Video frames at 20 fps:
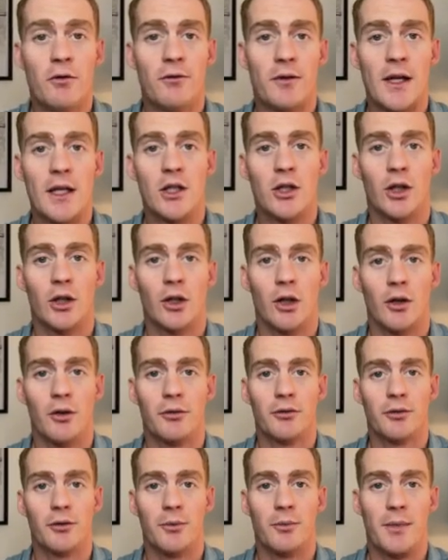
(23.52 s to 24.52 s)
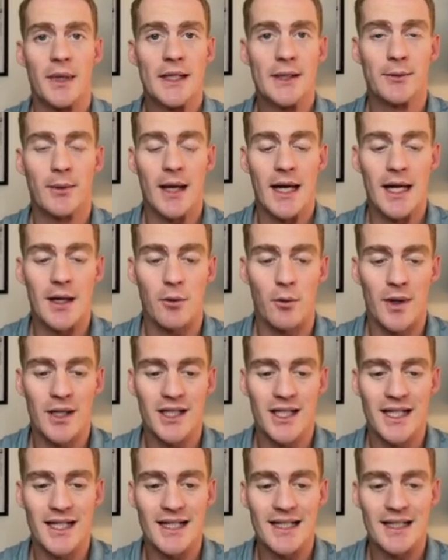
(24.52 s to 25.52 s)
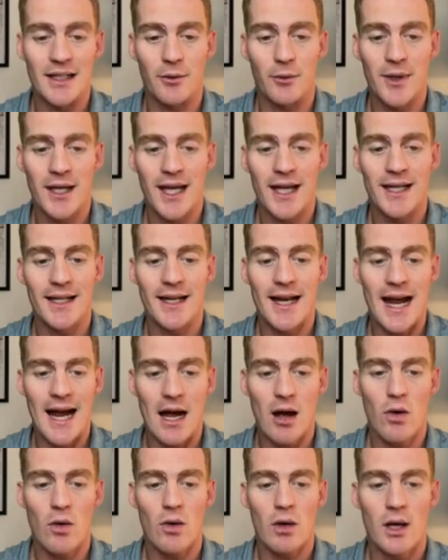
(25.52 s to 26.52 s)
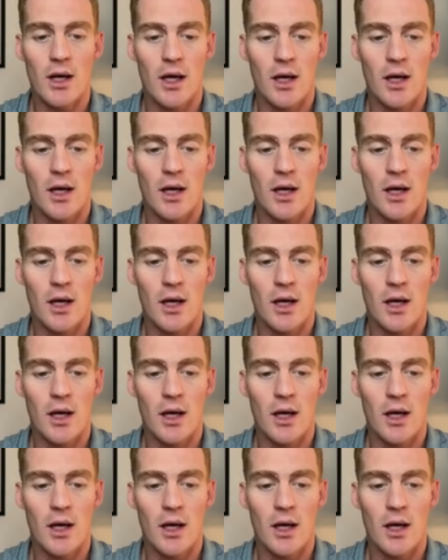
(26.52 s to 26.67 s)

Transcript: feature of Bizway, which is we can now